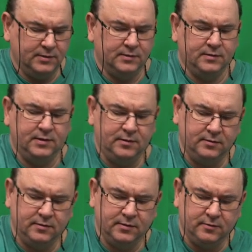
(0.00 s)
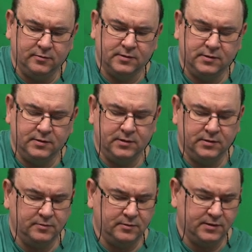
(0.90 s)
and they looks they
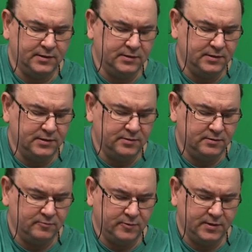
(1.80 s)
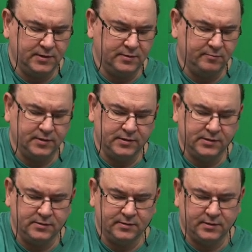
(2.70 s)
look like this so one end plugs
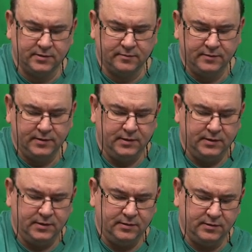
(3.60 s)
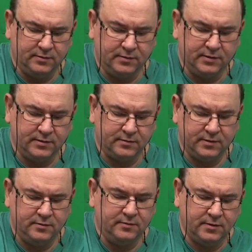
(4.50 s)
in there and on the other
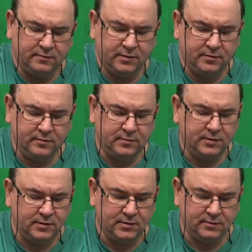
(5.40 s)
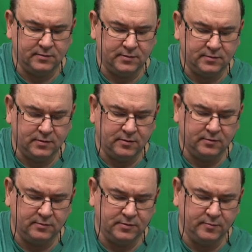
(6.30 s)
end you have a have a
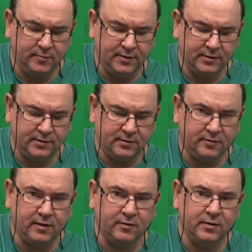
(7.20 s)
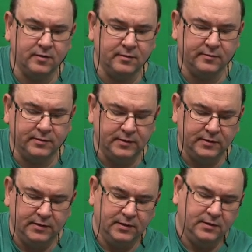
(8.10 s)
hole to plug in a ground cable
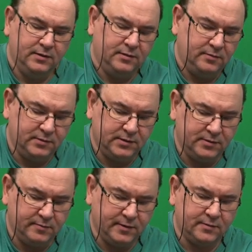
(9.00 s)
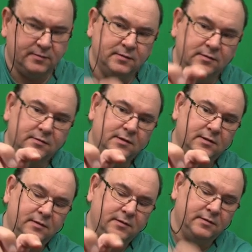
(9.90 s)
it's about
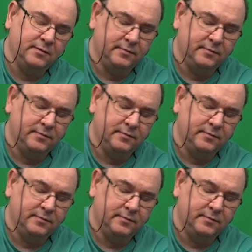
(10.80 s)
that long